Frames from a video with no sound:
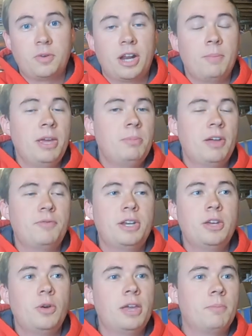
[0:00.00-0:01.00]
When I made my
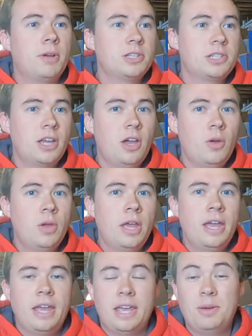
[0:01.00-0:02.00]
video 8 months ago,
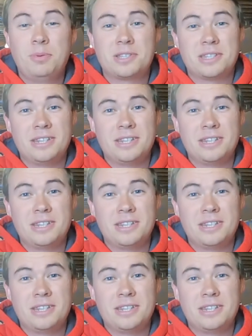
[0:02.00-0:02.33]
it was